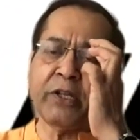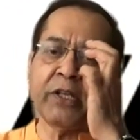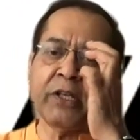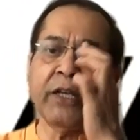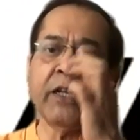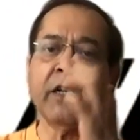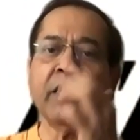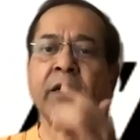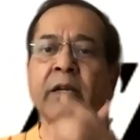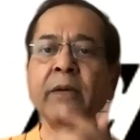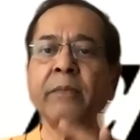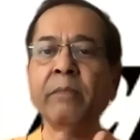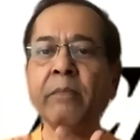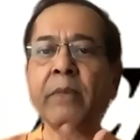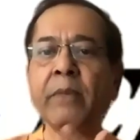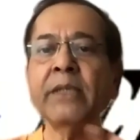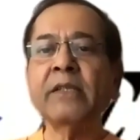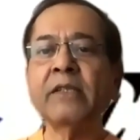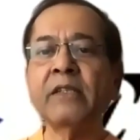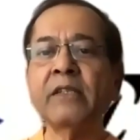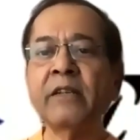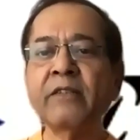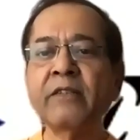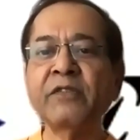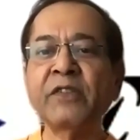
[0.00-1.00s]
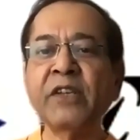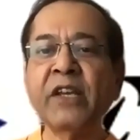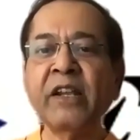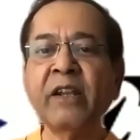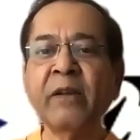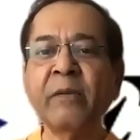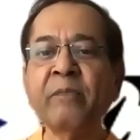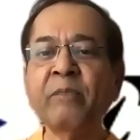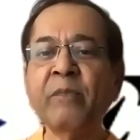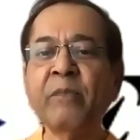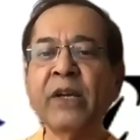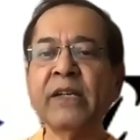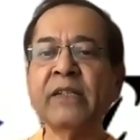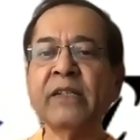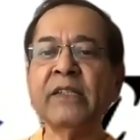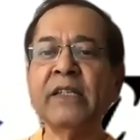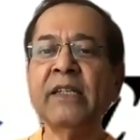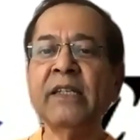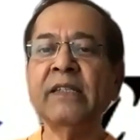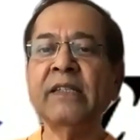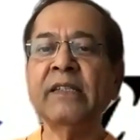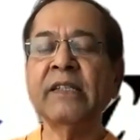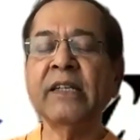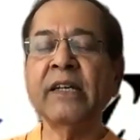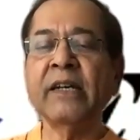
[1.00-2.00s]
here must have seen him because
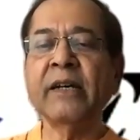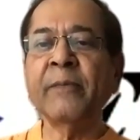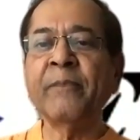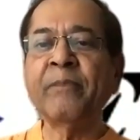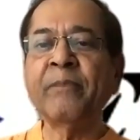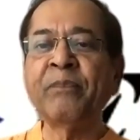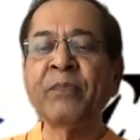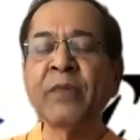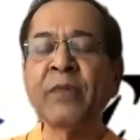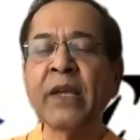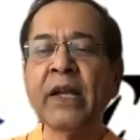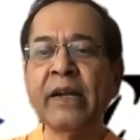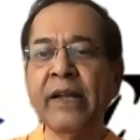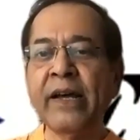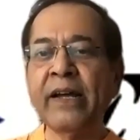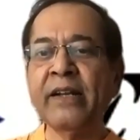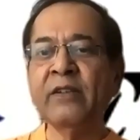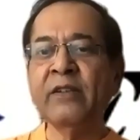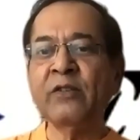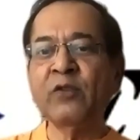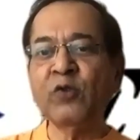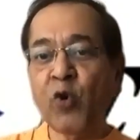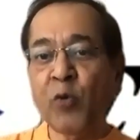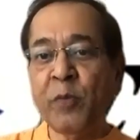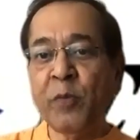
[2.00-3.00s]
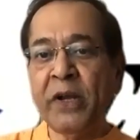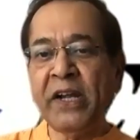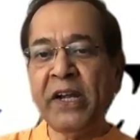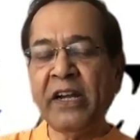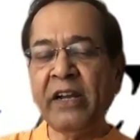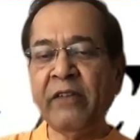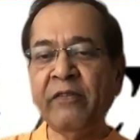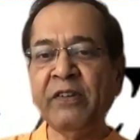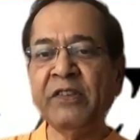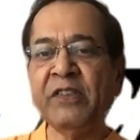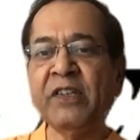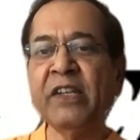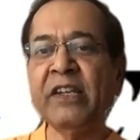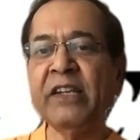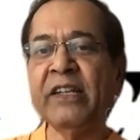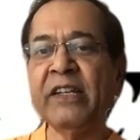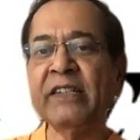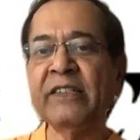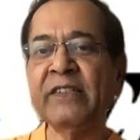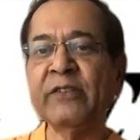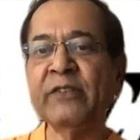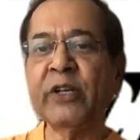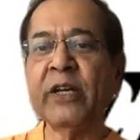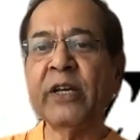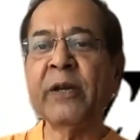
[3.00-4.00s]
he's done so many TV
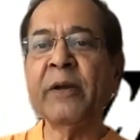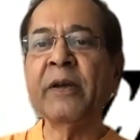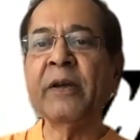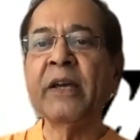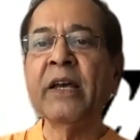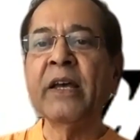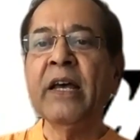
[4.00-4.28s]
serials, okay?